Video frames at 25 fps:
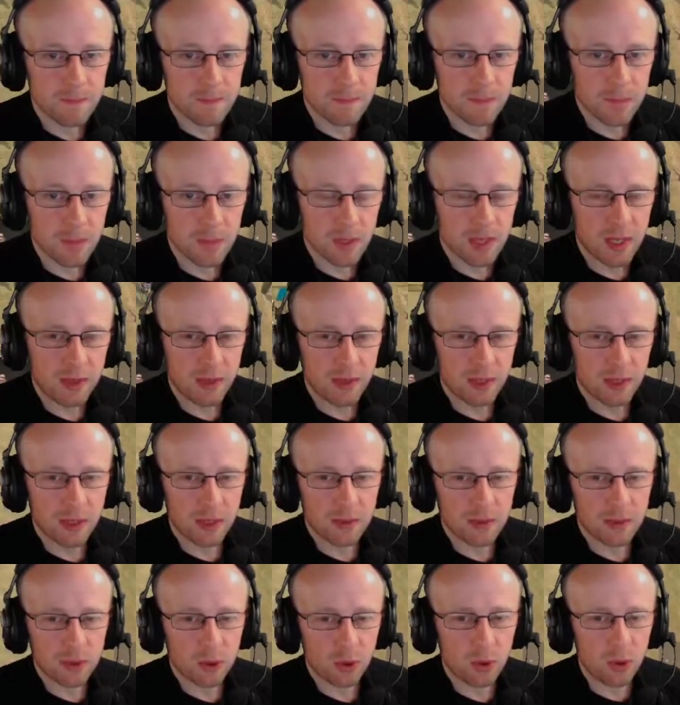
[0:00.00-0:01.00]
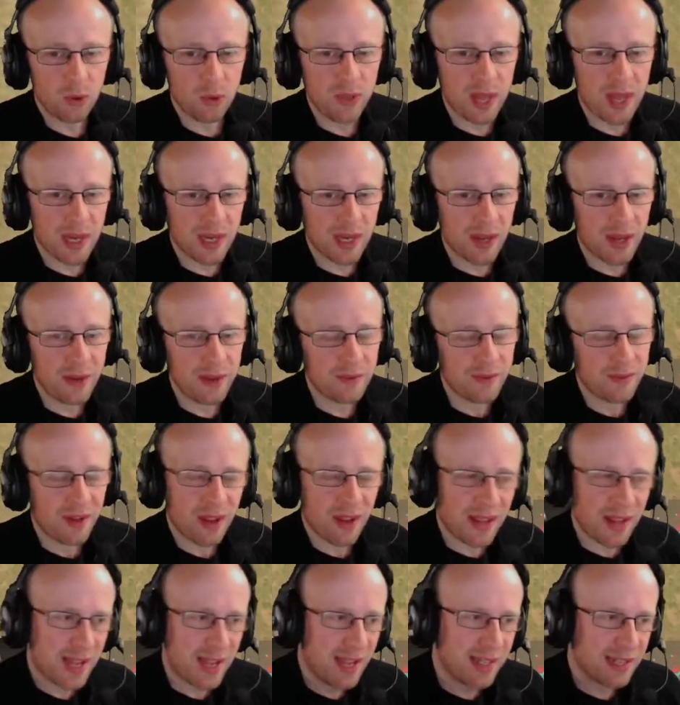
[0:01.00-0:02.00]
Okay, there you go. All that light
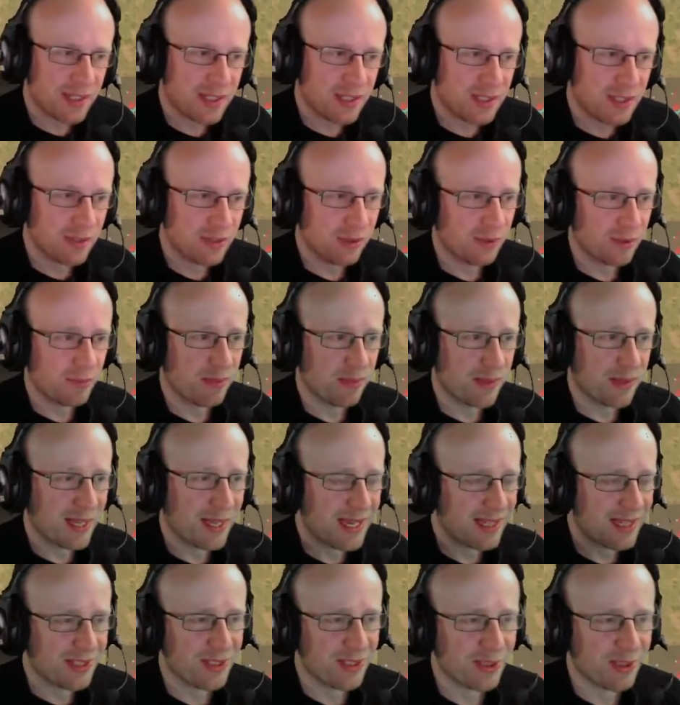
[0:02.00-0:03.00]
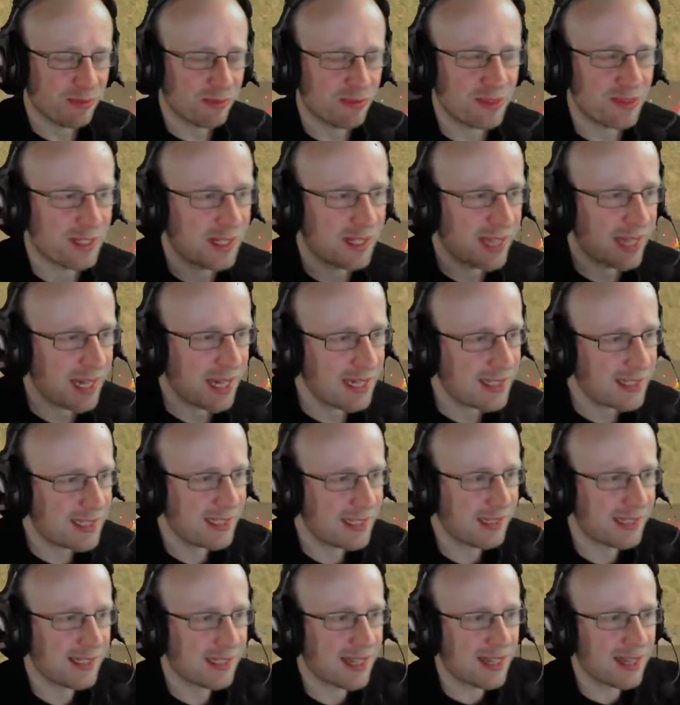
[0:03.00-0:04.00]
fire adds up,
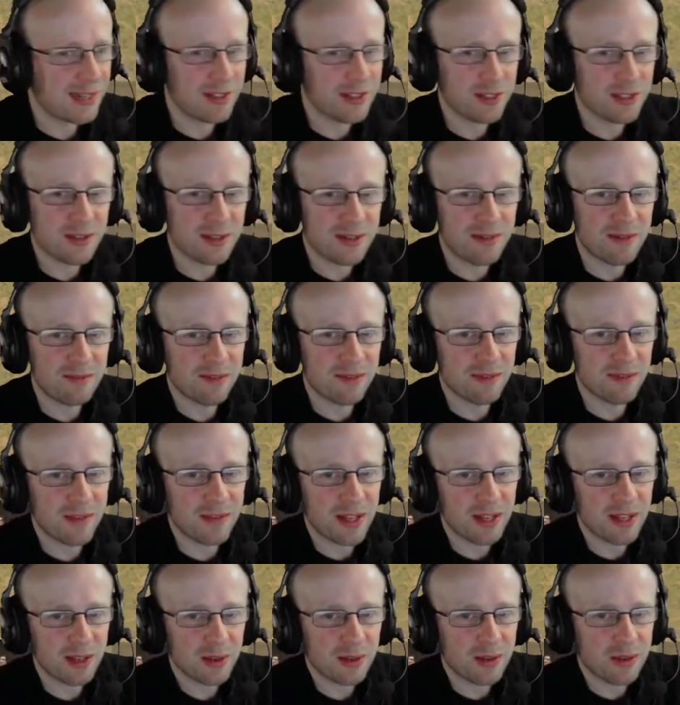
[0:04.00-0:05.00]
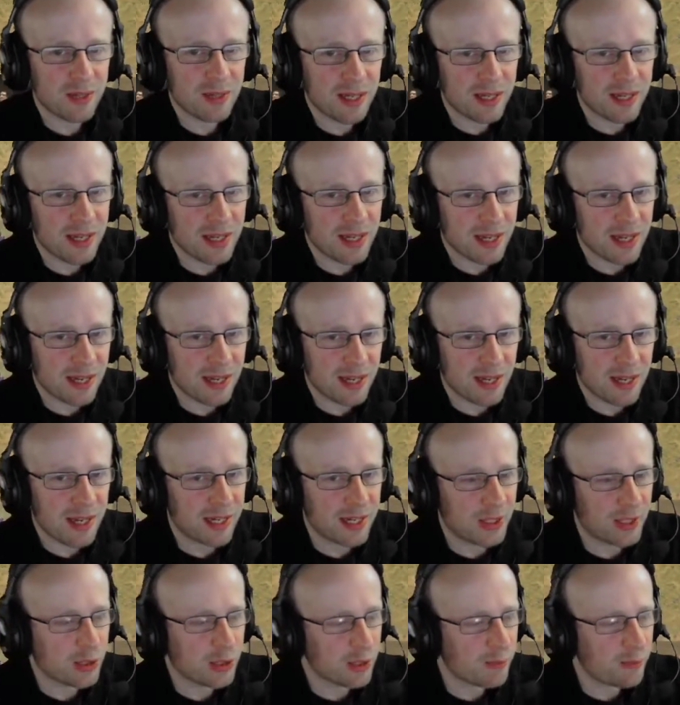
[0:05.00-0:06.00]
negating that strength of that unit. And
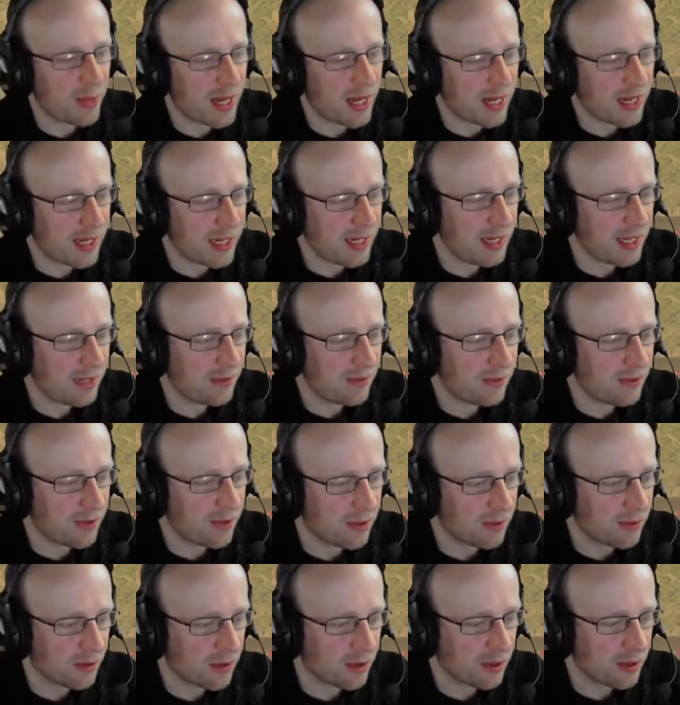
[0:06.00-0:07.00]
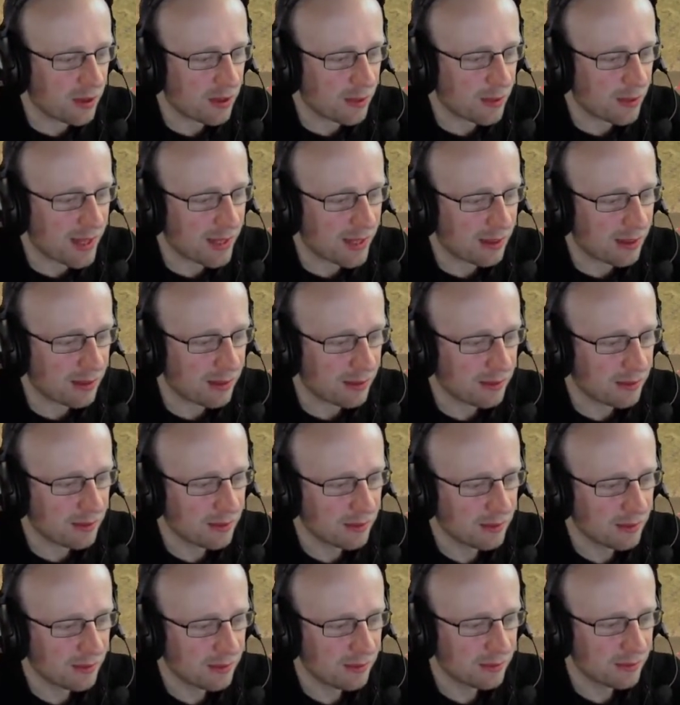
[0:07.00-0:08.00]
it does pay heed further on in the battle
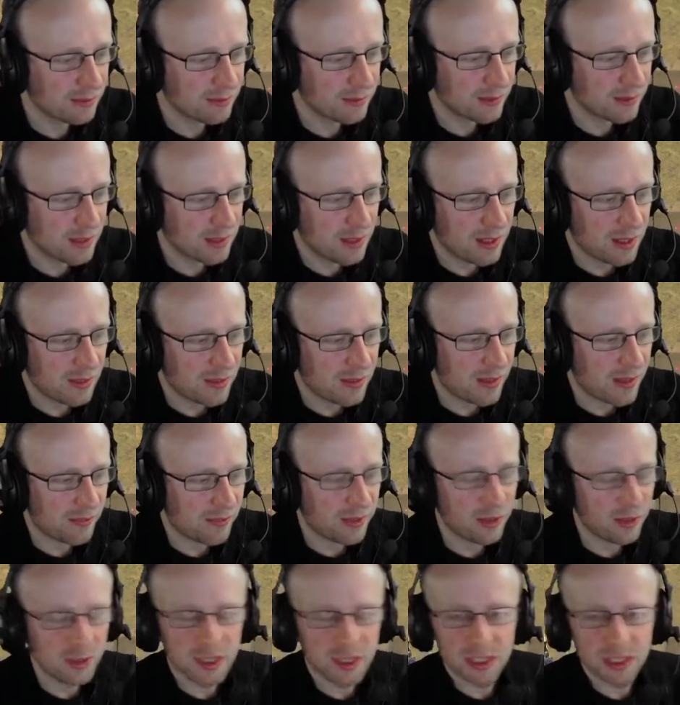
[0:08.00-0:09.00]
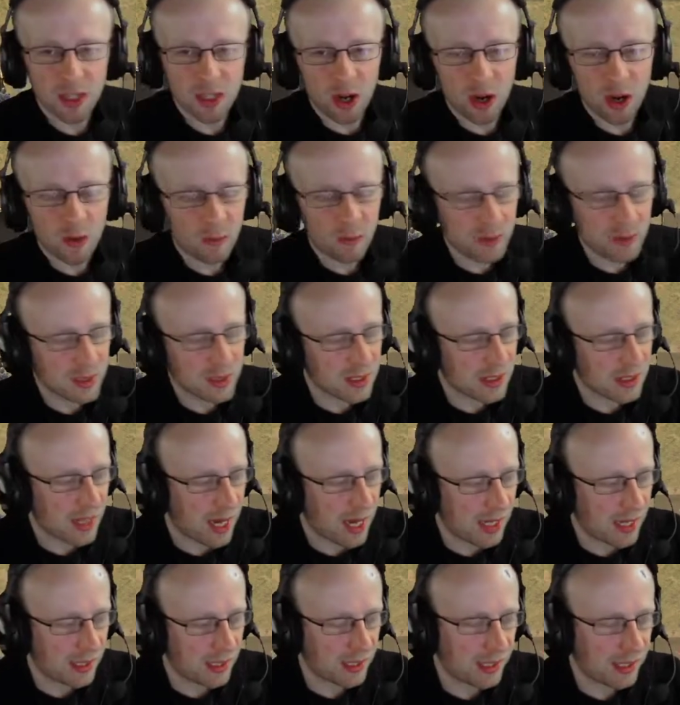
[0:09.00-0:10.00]
that the units are
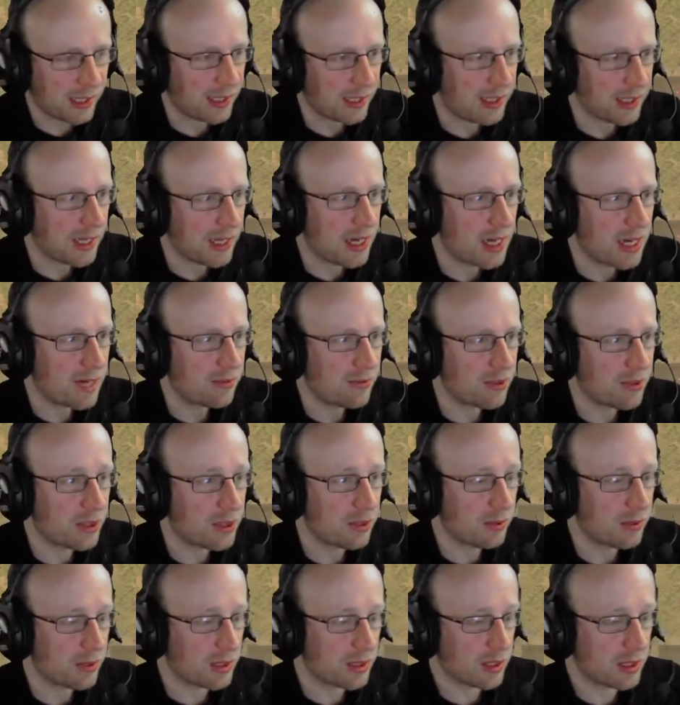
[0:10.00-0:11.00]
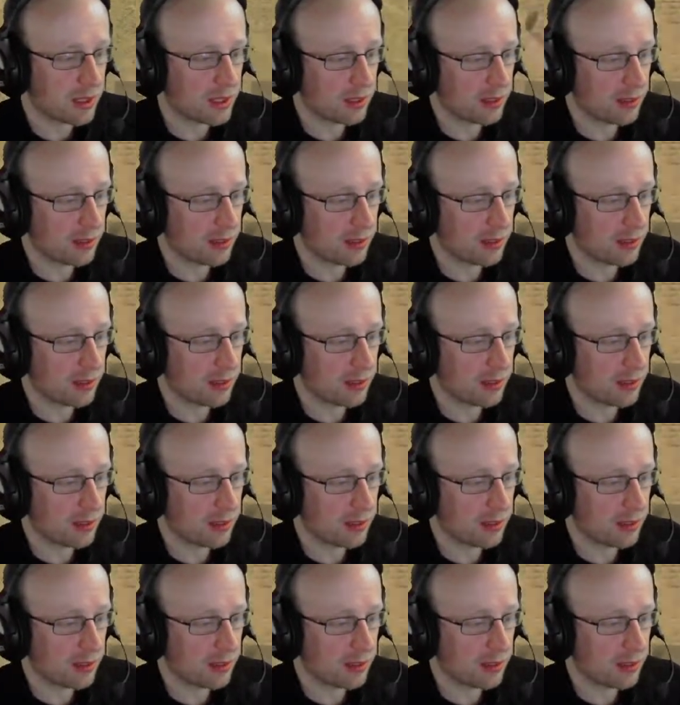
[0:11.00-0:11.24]
slightly reduced.